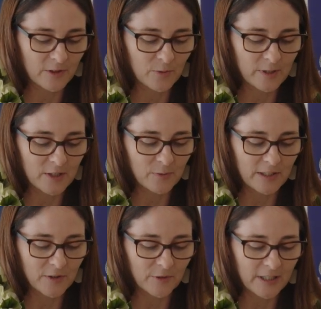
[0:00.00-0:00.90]
for the
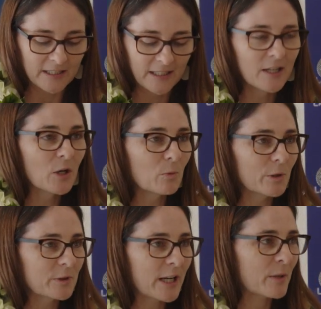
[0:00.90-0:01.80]
2023
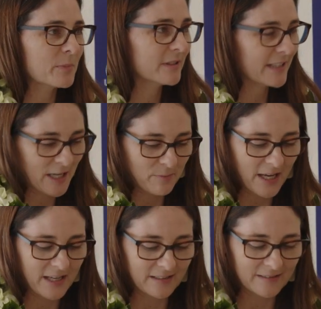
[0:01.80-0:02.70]
World Cup
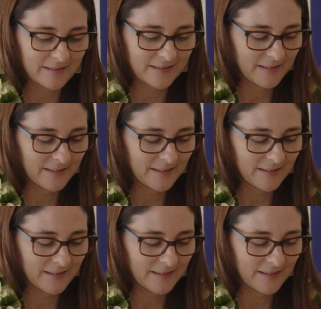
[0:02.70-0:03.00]
campaign.